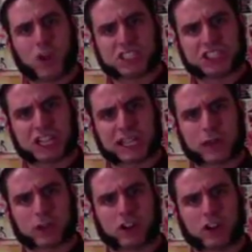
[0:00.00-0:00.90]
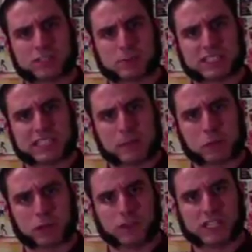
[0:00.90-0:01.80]
to check out an awesome example
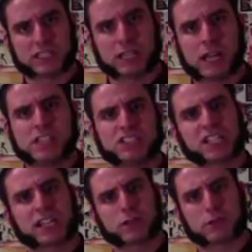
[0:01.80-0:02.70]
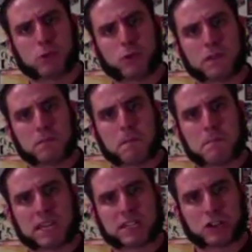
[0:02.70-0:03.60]
of this, check out the movie
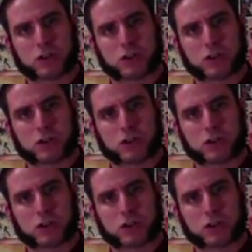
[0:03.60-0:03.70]
Memento.